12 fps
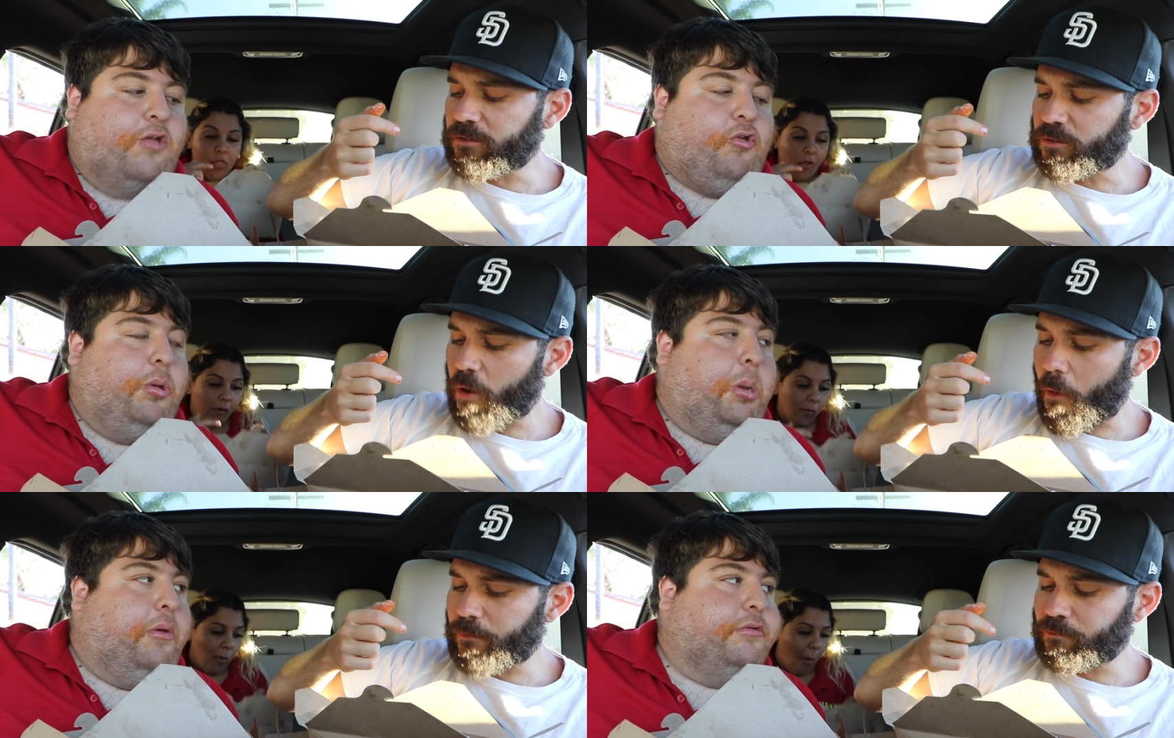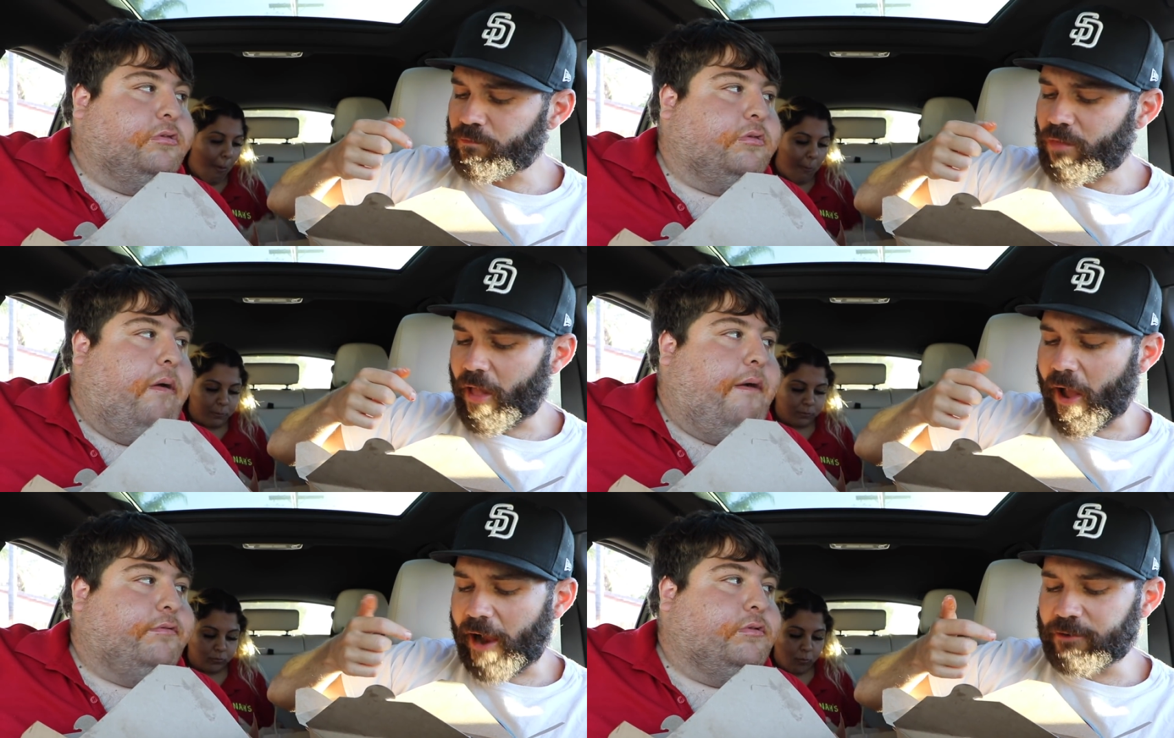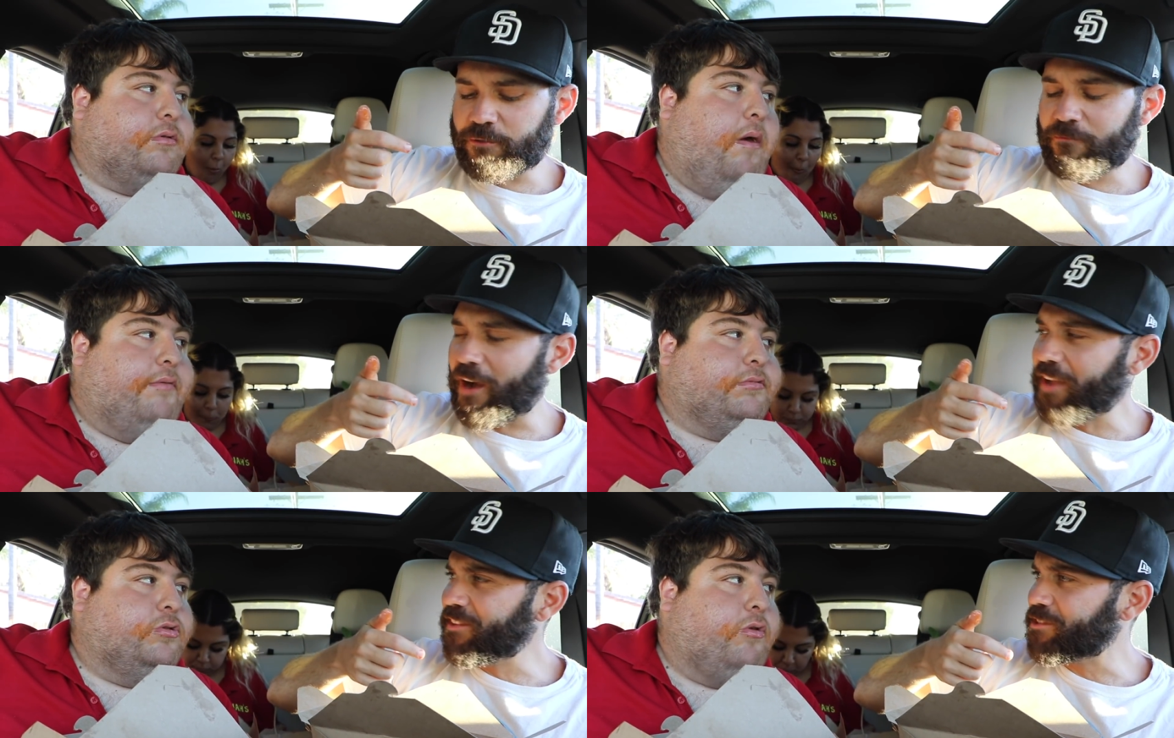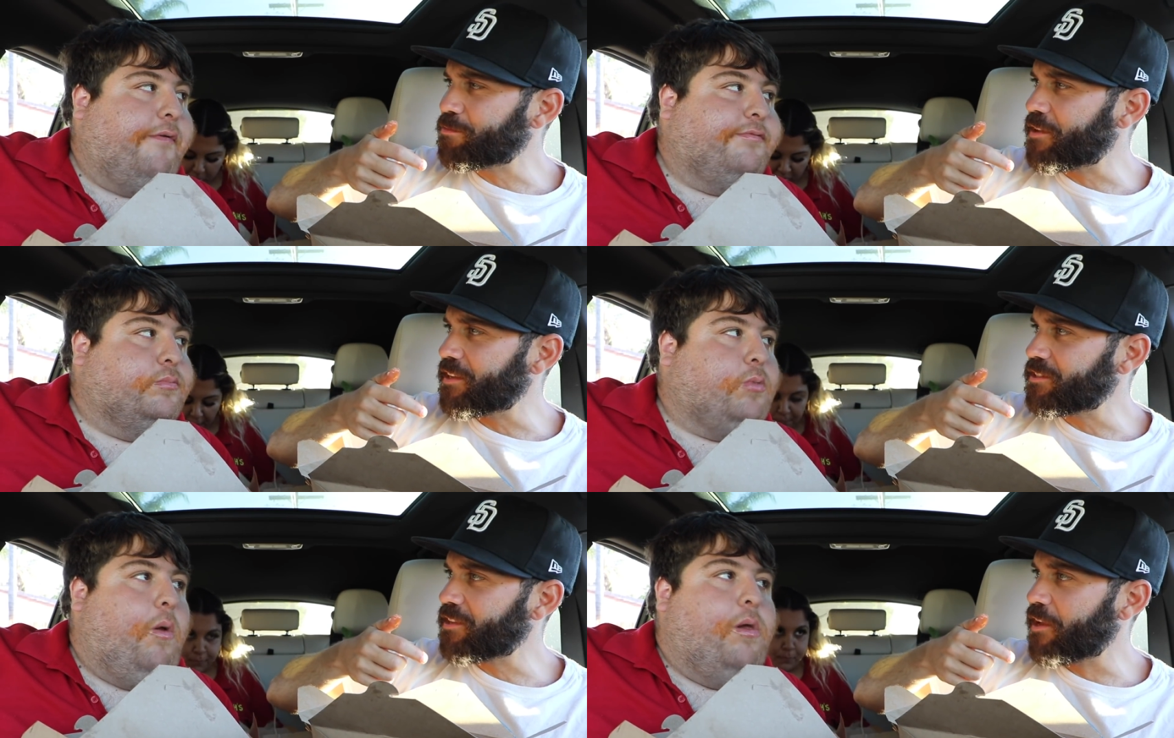Speaker 1: I told you. How'd you find this
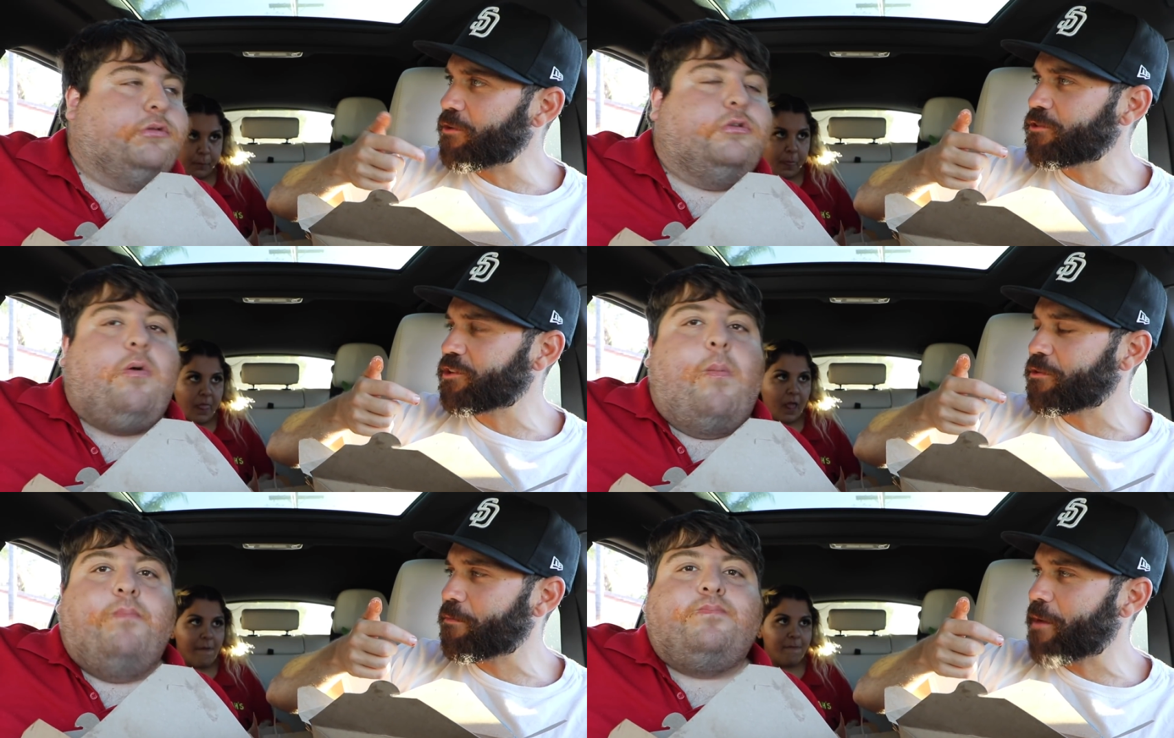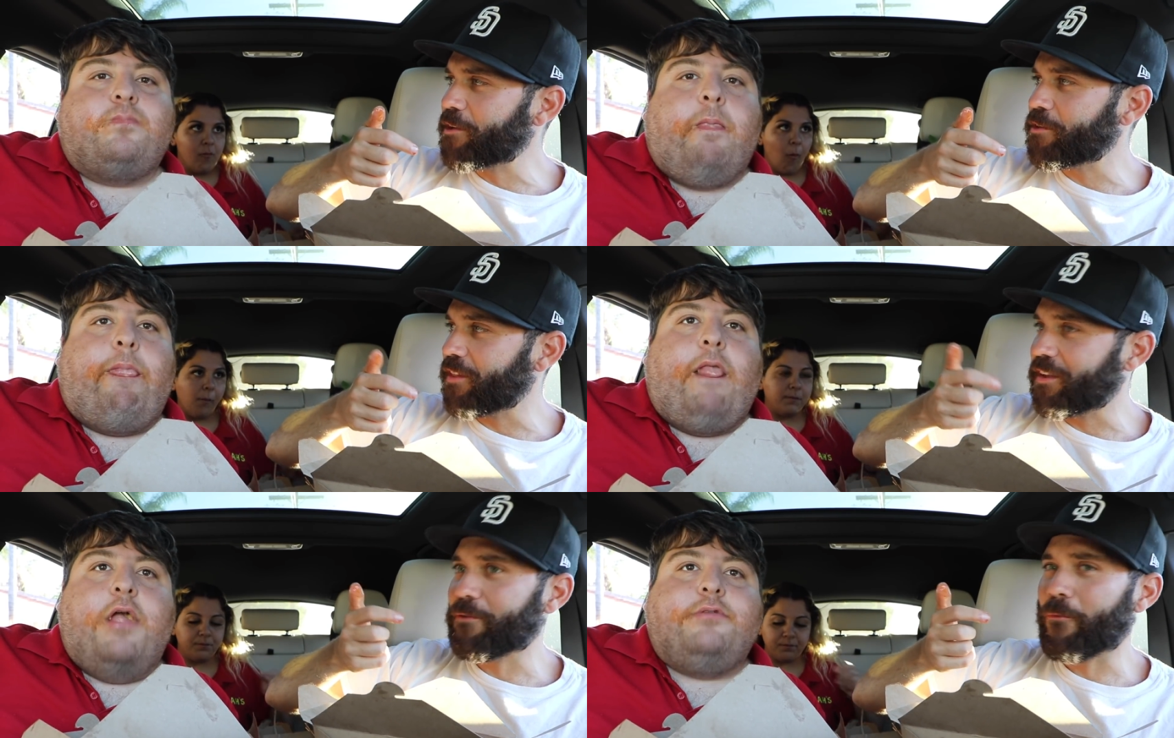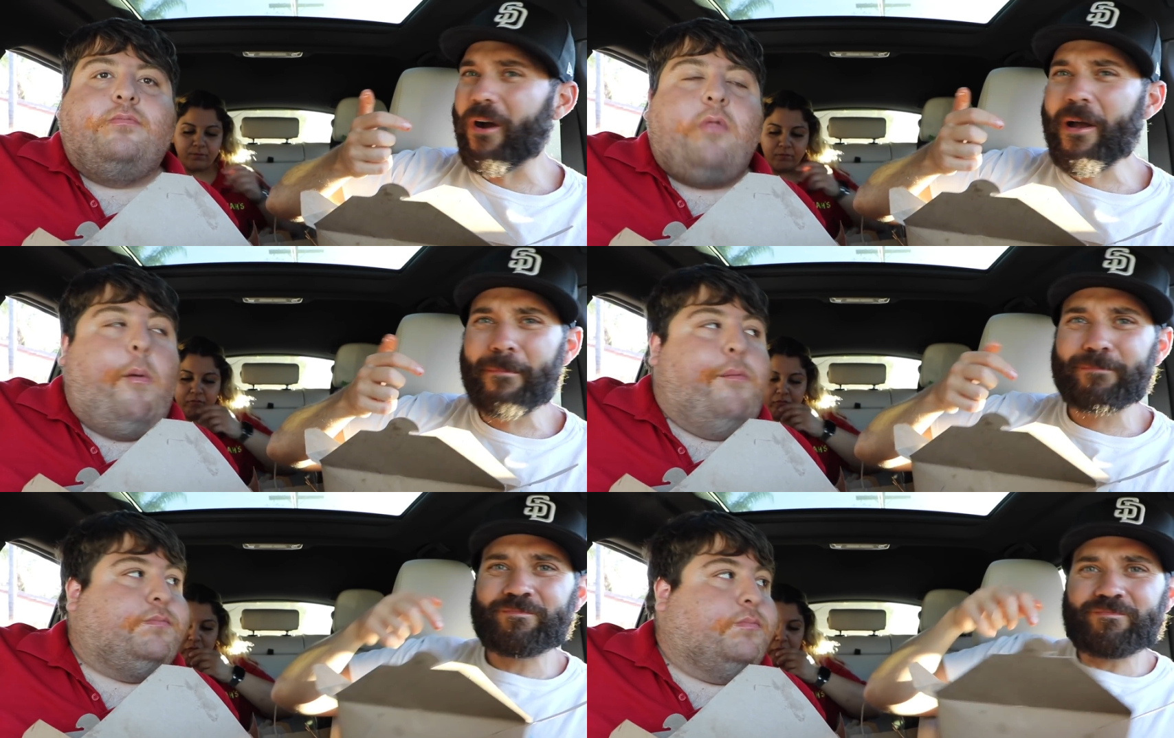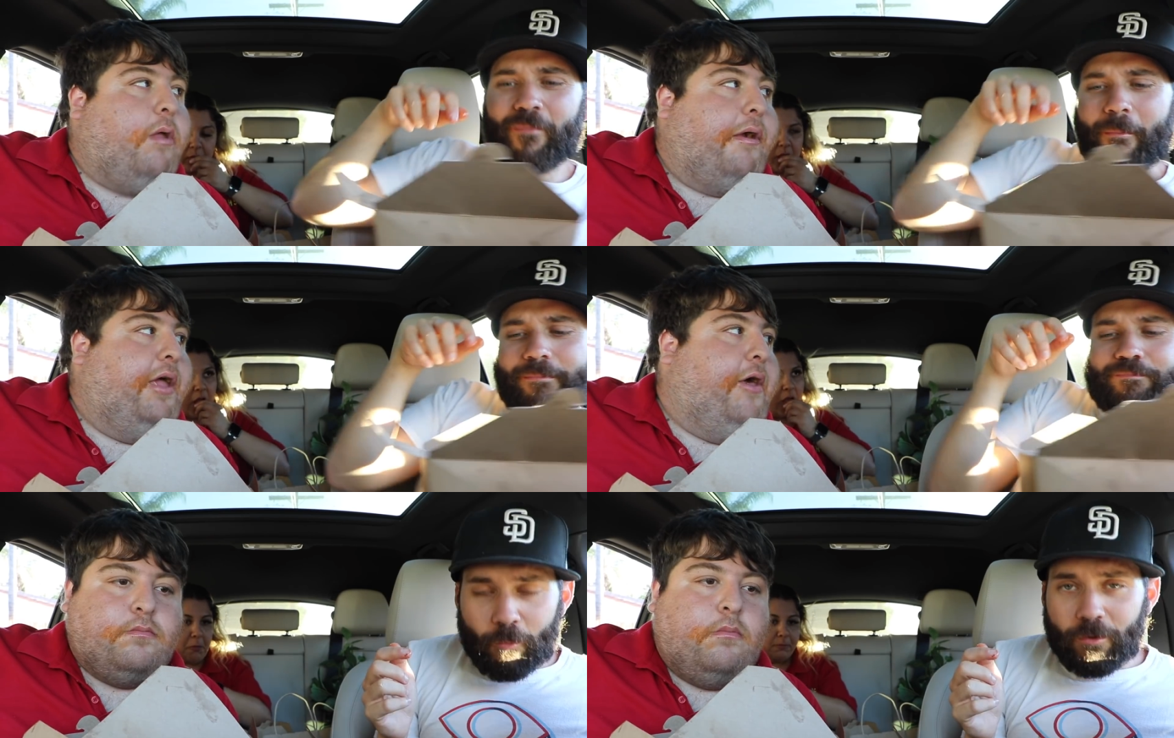place? I know you're jumping mad. Like, what?
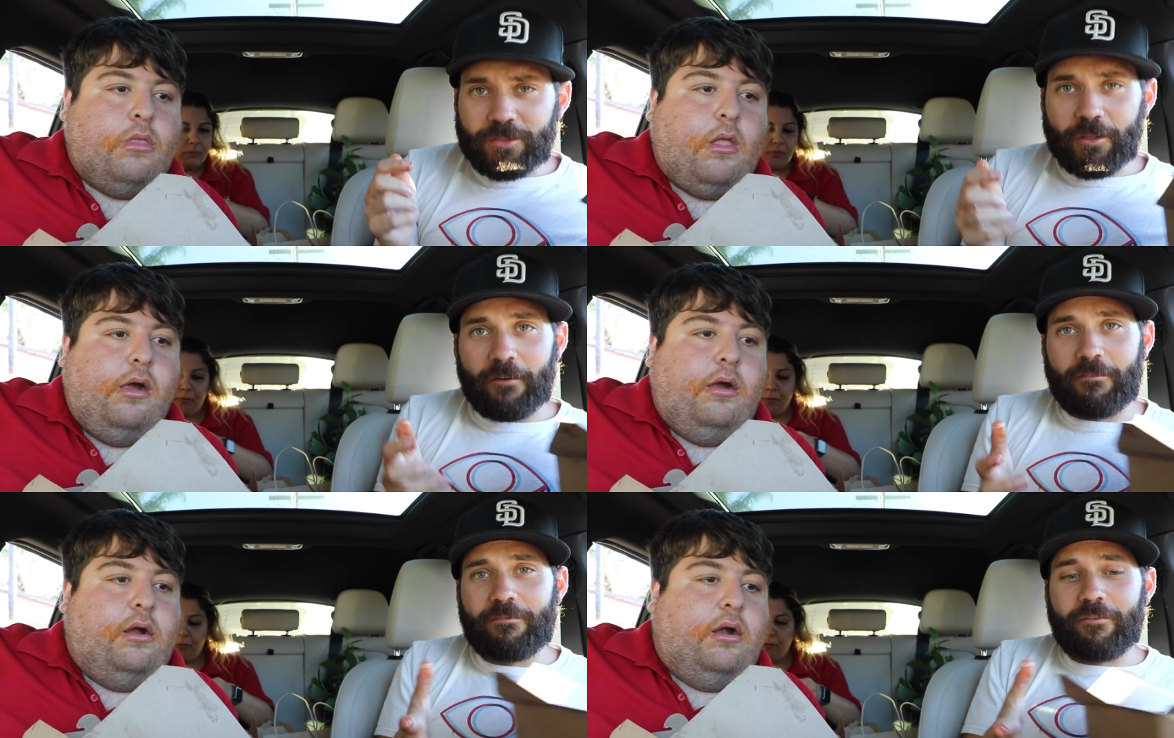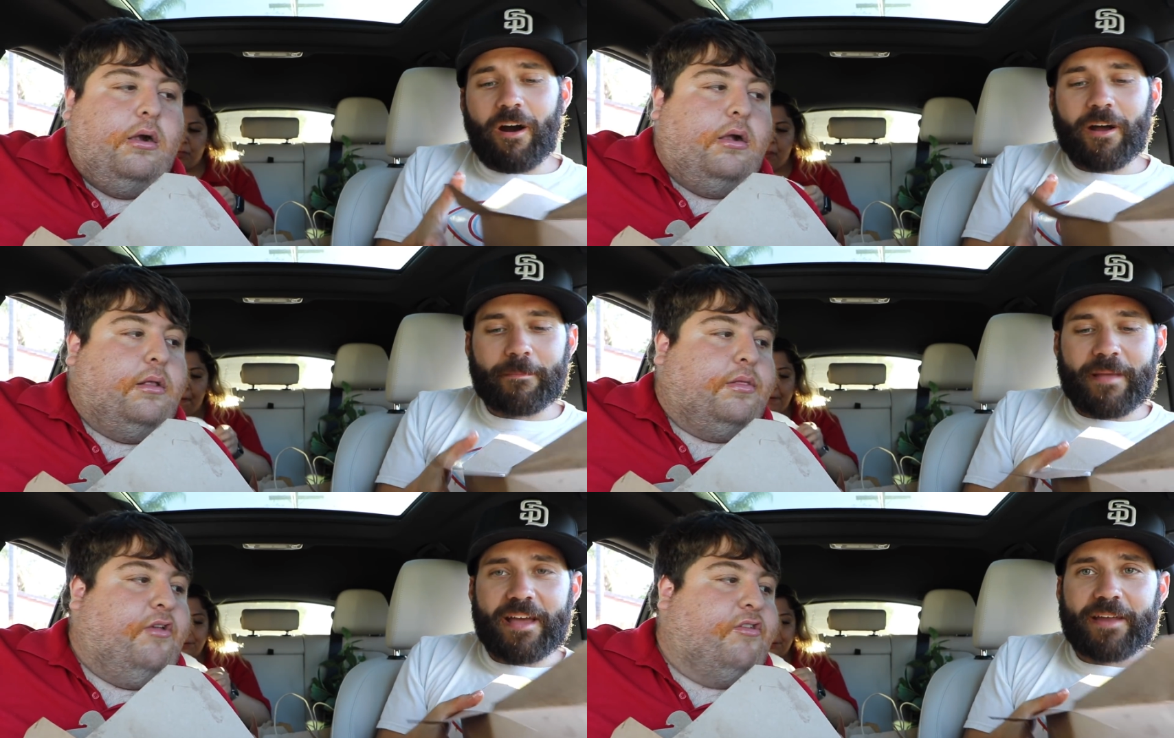Oh. What the f, man?